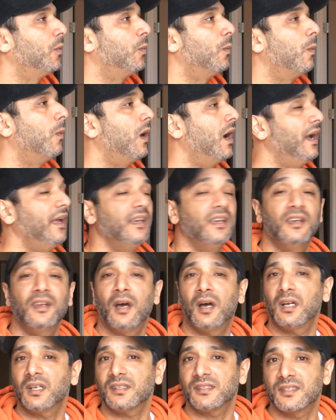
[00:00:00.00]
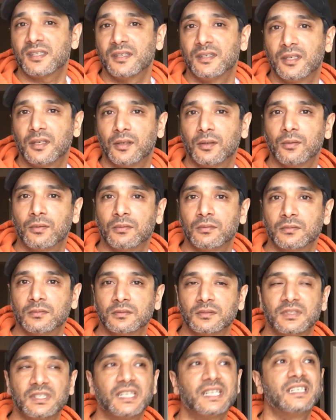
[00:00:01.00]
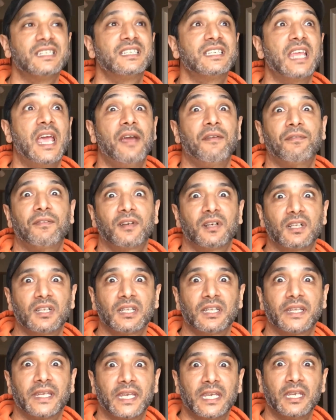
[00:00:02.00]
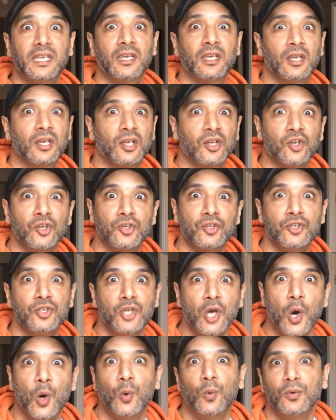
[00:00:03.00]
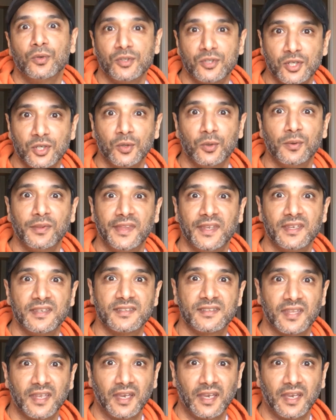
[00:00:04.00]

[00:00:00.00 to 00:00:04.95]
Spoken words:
What not to do? Definitely don't do these